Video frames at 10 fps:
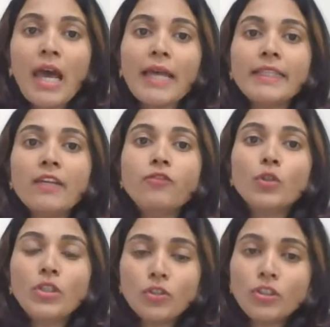and
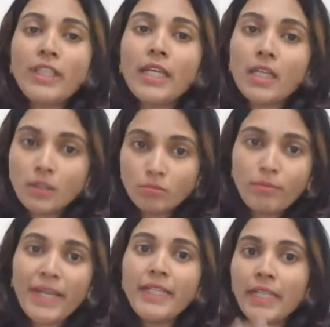therefore, they
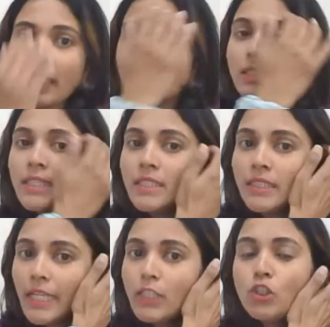maintain a
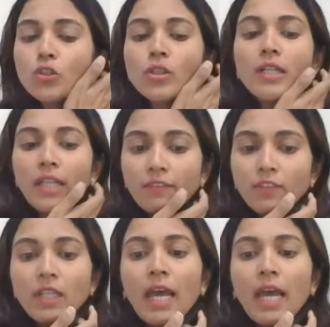sustained sugar level,